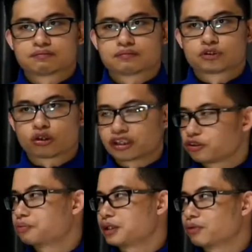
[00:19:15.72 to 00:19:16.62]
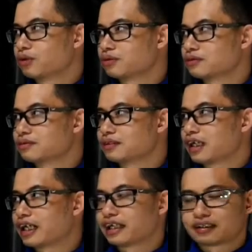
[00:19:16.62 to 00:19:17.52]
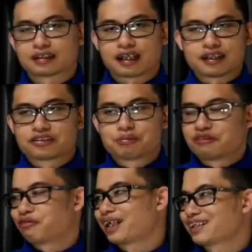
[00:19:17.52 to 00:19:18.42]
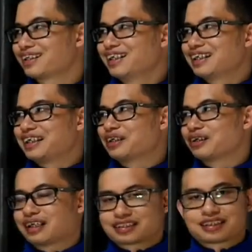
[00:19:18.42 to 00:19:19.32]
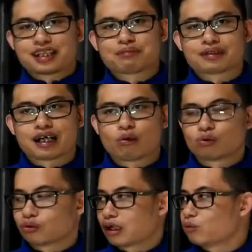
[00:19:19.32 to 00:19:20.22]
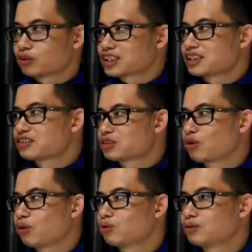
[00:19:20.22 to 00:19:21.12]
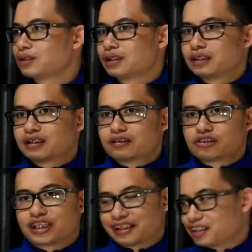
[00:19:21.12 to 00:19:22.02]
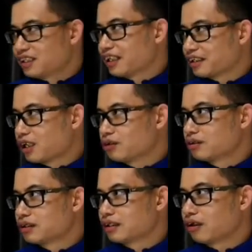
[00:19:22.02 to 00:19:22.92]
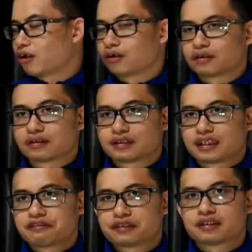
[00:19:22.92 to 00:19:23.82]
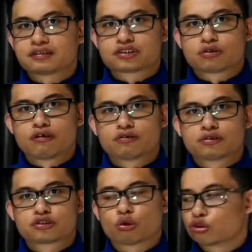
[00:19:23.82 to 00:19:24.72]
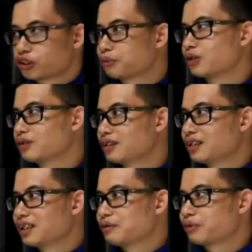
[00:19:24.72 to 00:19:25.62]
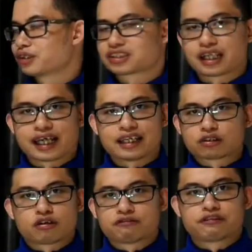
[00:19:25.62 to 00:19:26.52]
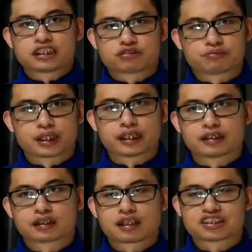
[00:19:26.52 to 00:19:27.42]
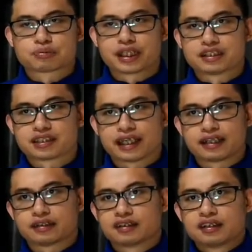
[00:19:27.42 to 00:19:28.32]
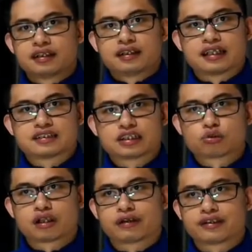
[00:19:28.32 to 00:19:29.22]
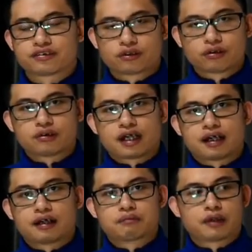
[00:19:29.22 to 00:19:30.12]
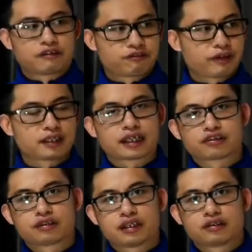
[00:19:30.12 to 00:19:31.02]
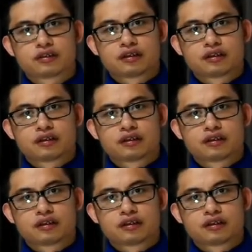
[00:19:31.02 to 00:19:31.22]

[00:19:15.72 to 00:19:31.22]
talking to people. To be frank, last time I wasn't so chatty like now, or even so sociable, because I had conflicts with my classmates and etc. Right? So my friend actually,